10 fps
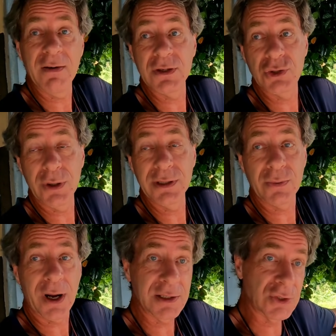Yeah, I've enjoyed
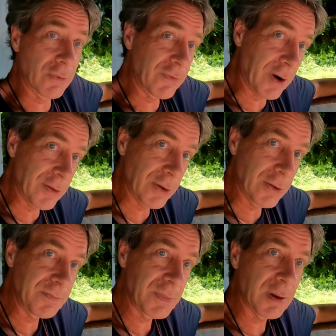the ride so far,
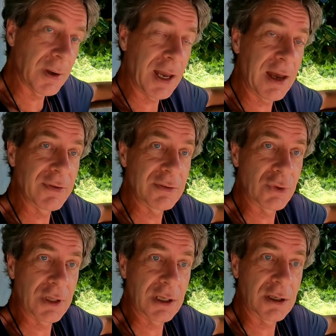though. I
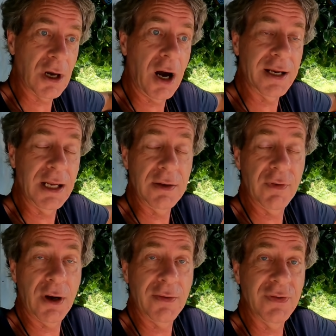haven't really caught any
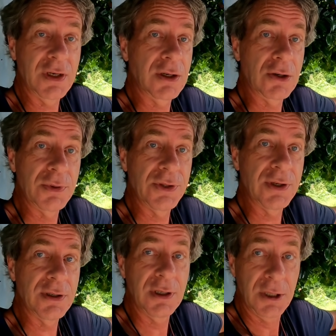of it on video,
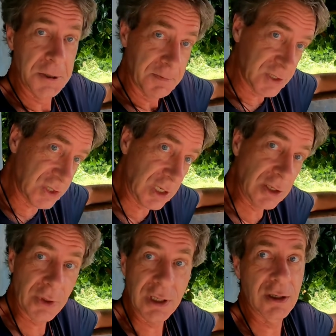but the
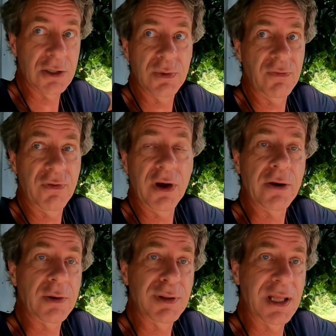scenery here has been
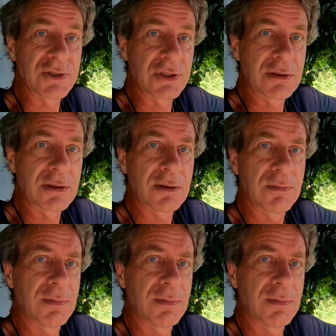very pleasant.